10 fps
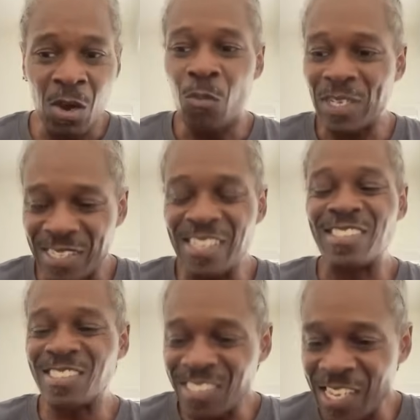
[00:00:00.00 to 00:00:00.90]
with
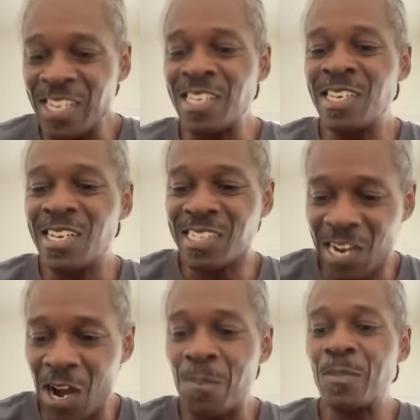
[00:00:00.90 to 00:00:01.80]
these
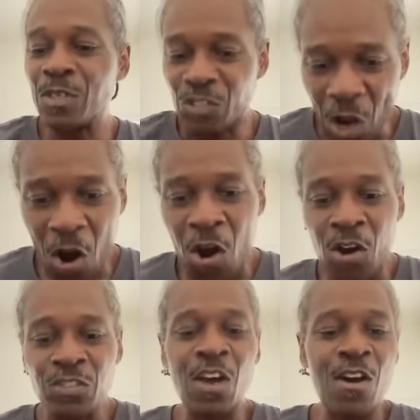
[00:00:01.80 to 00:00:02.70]
teacup dogs,